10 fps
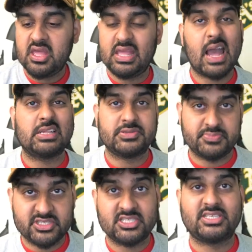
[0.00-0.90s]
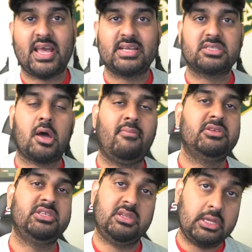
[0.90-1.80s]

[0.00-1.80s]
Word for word: He had some success. Obviously,